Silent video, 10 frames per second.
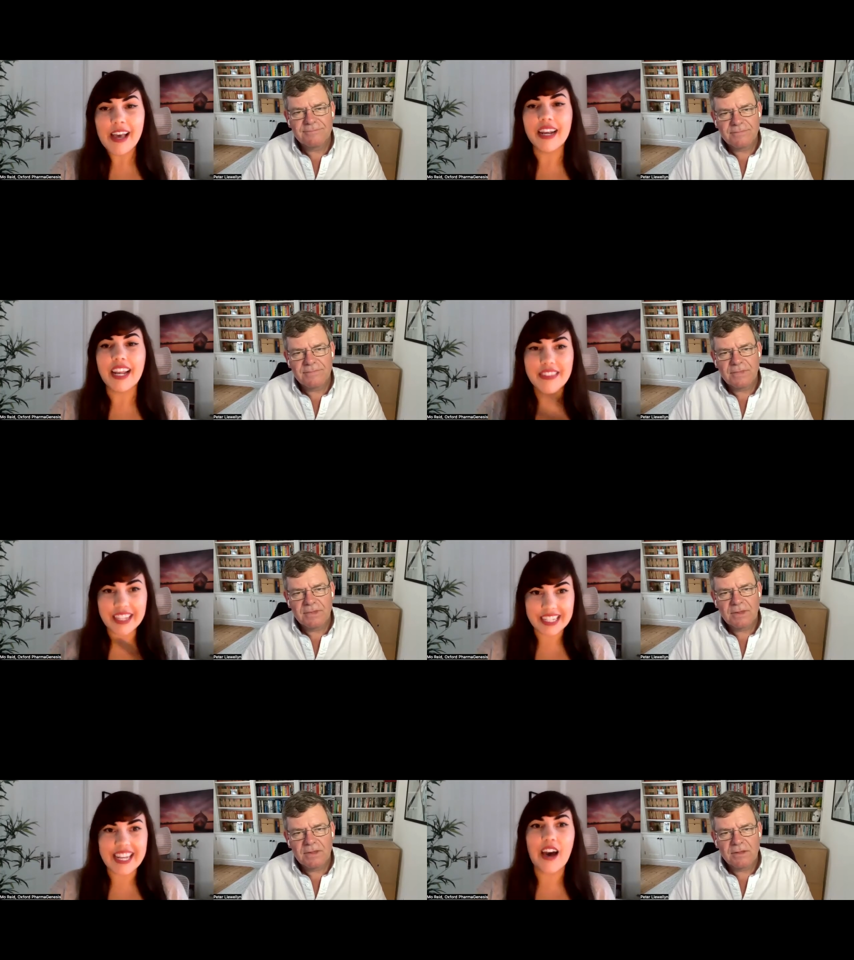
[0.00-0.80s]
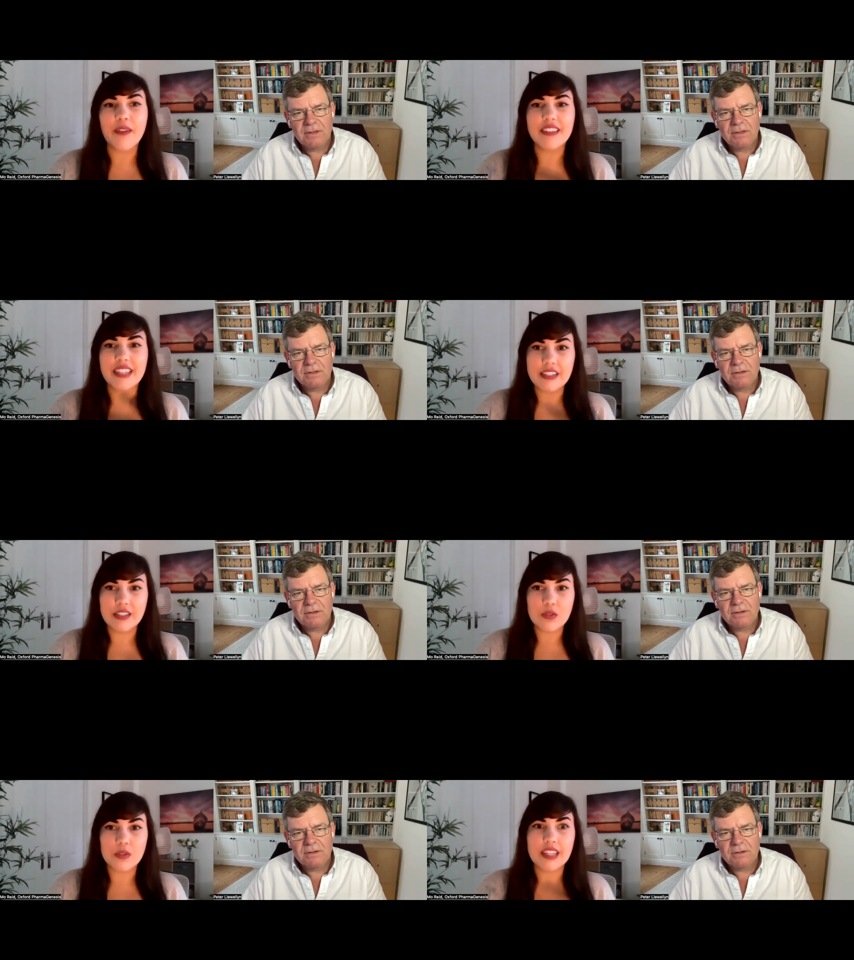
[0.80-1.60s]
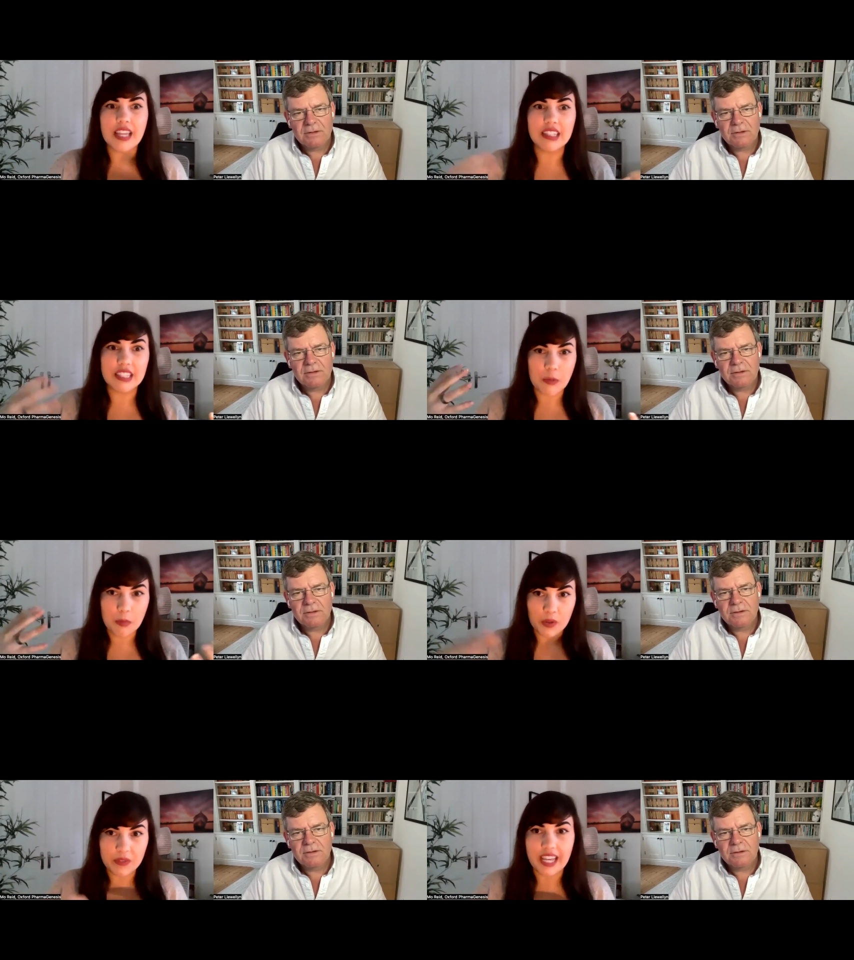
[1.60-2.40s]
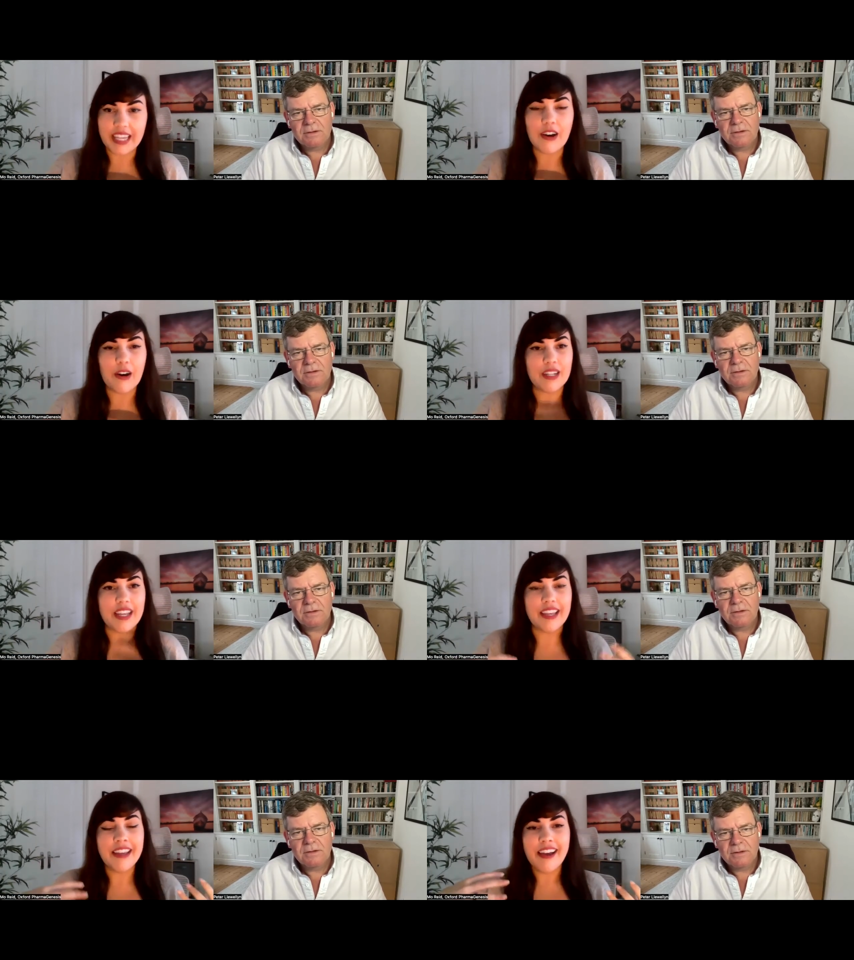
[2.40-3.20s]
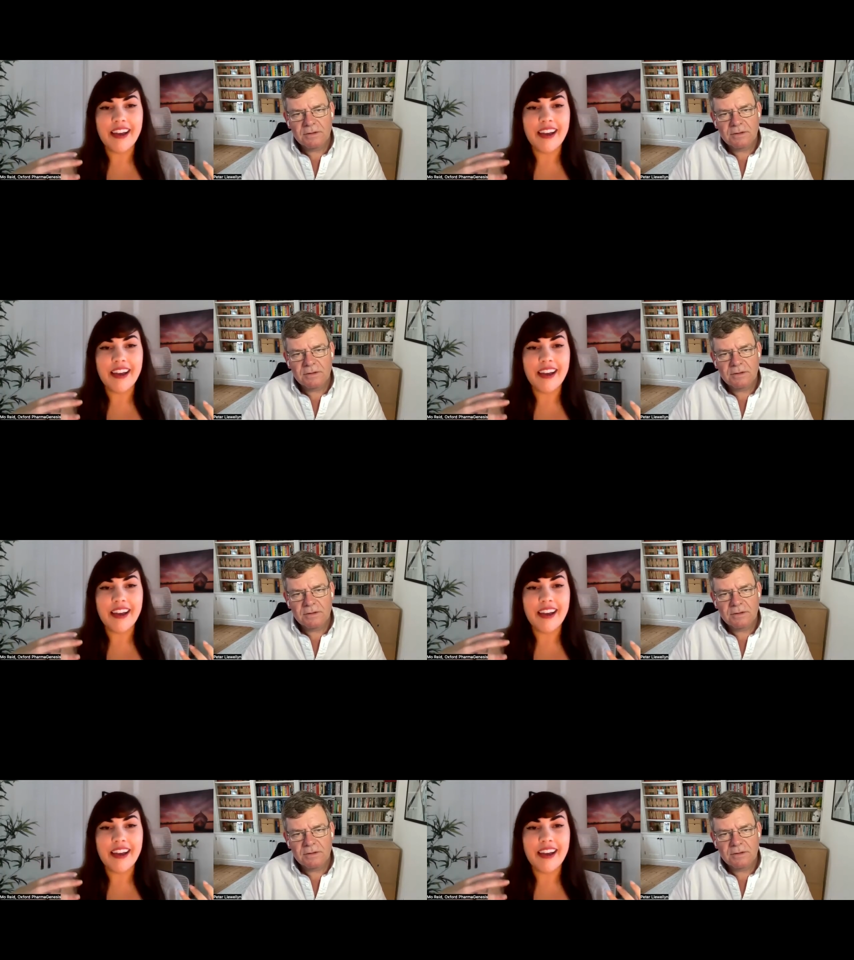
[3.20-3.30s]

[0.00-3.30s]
Speaker 1: But i think now that the industry is getting a little more light on it